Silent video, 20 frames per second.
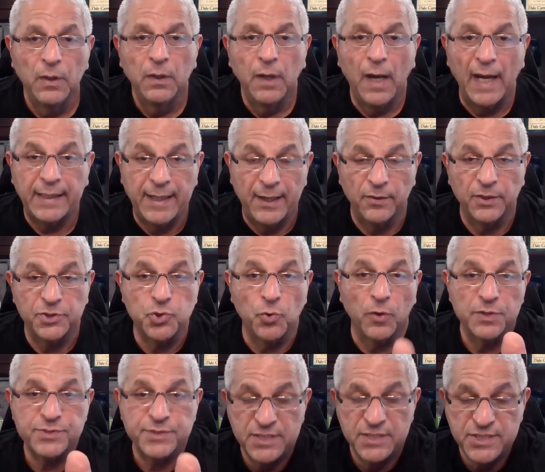I care that you
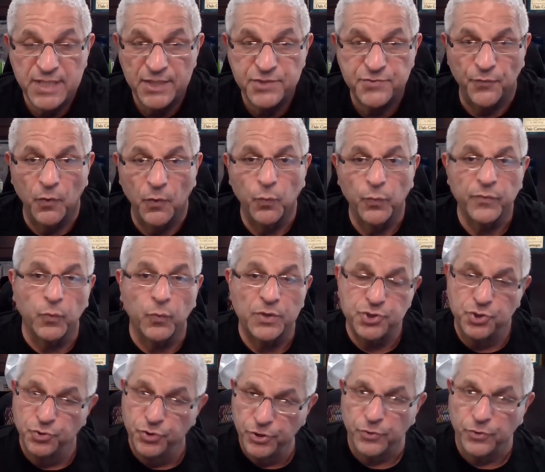are successful with
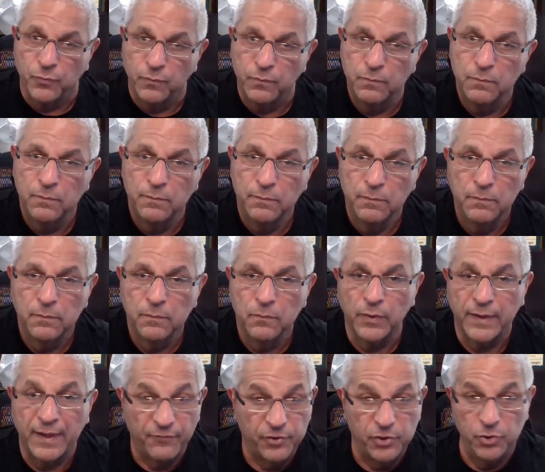what you do.
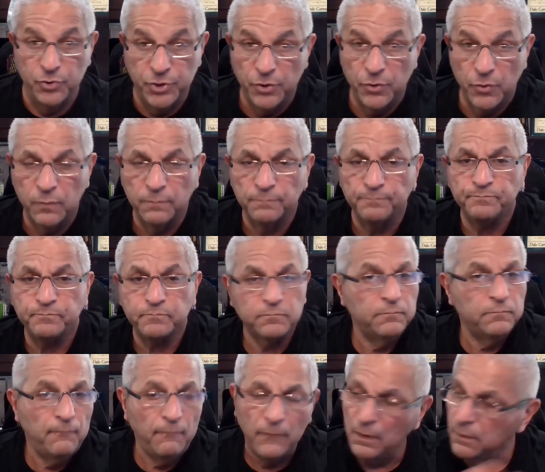Whatever you do,
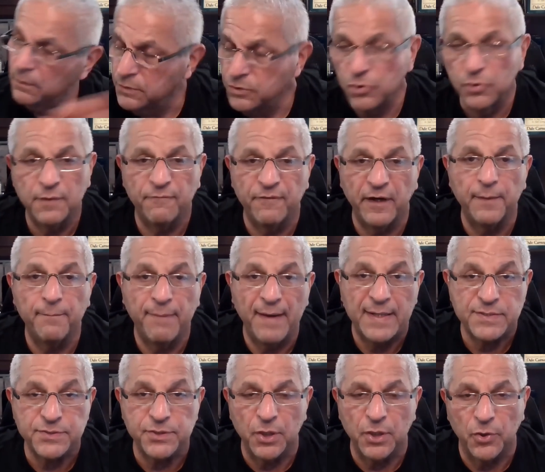do the very
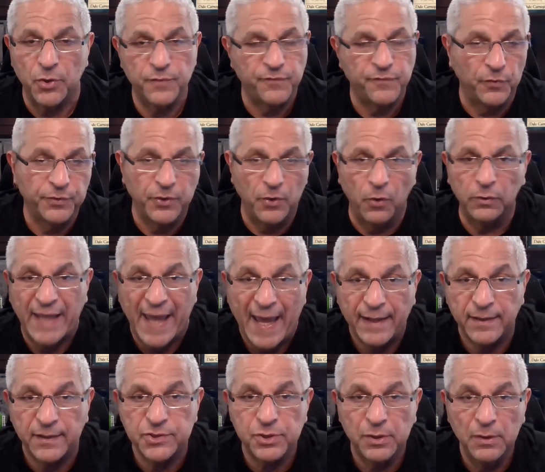best. You know, you've heard the old
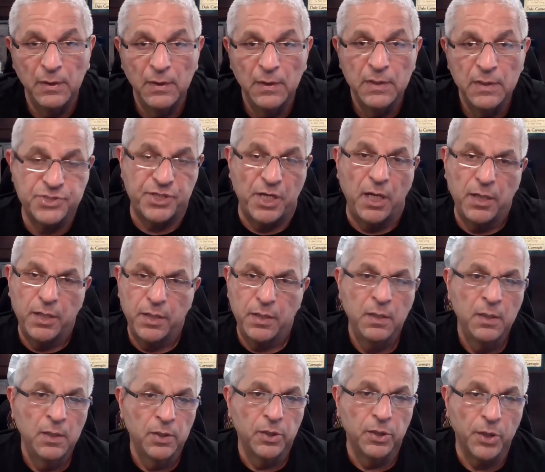adage, son,
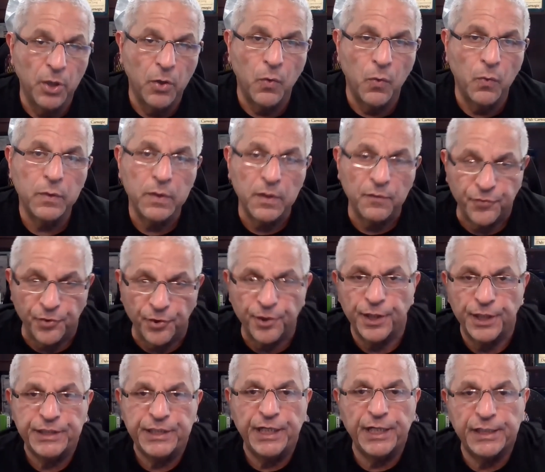you know, if you're going
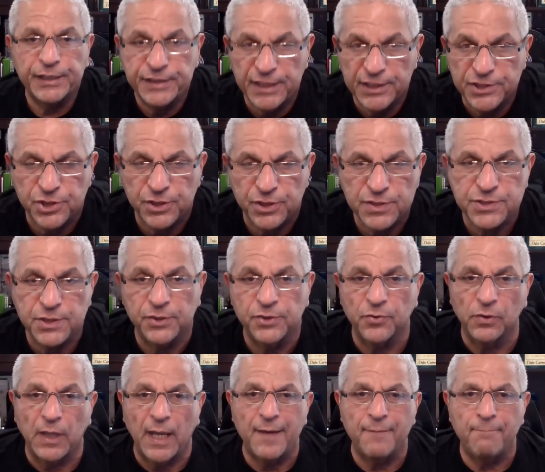to dig ditches in
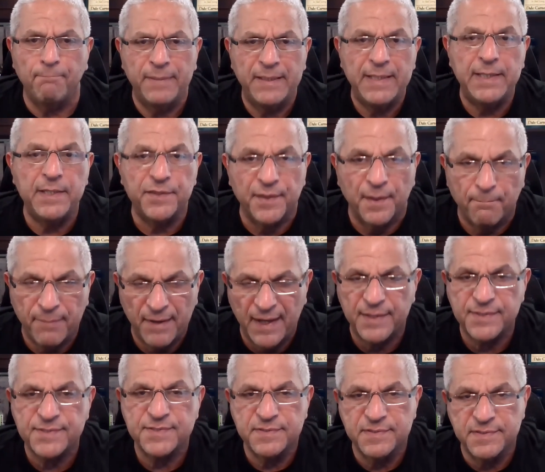your life, be the
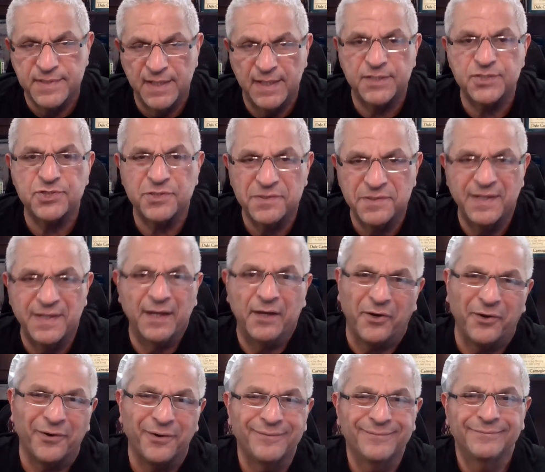best ditch
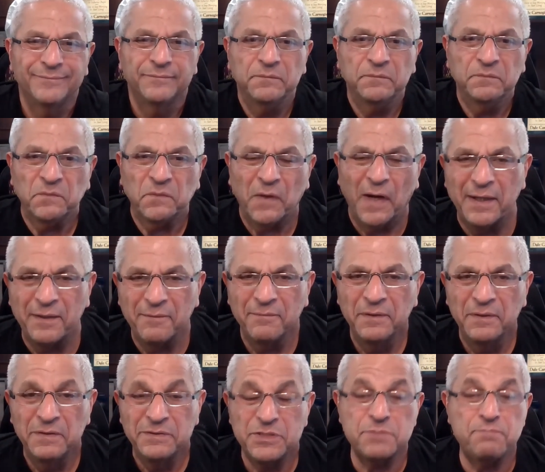digger, right?
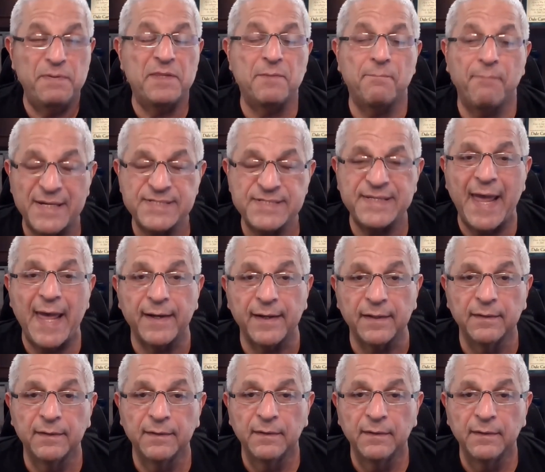Just be the best at it.